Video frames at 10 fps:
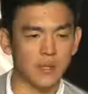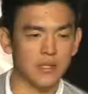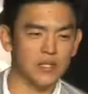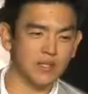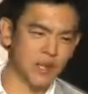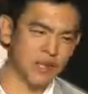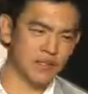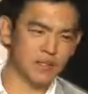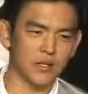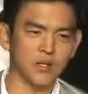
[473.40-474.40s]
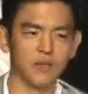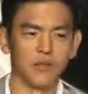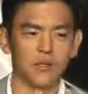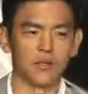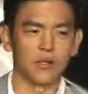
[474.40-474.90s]
quite set, so
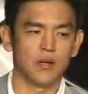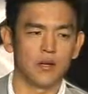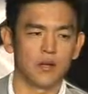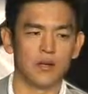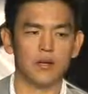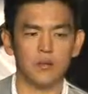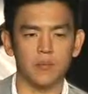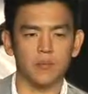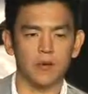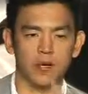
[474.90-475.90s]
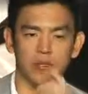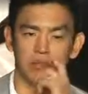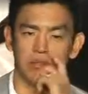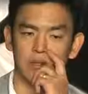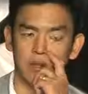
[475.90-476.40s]
we ended up going on
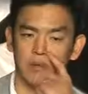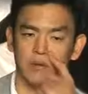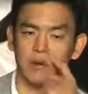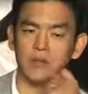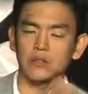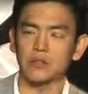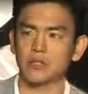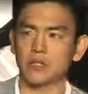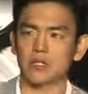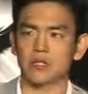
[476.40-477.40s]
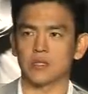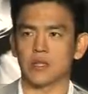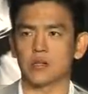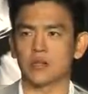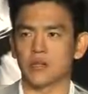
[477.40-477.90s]
these kind of wild goose chases,
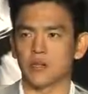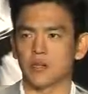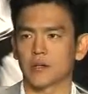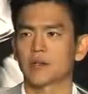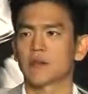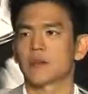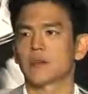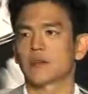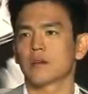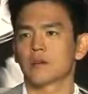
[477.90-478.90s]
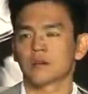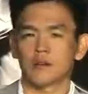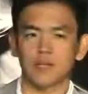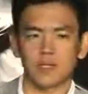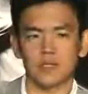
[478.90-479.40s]
like learning
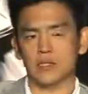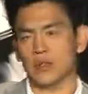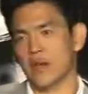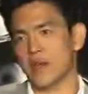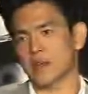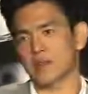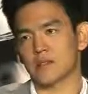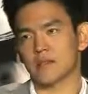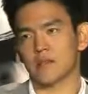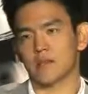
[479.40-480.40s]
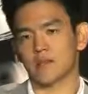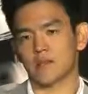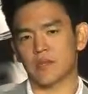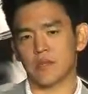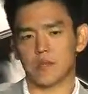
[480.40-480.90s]
this and that,
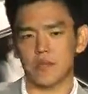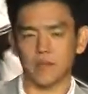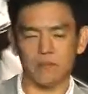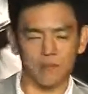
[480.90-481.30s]
thinking it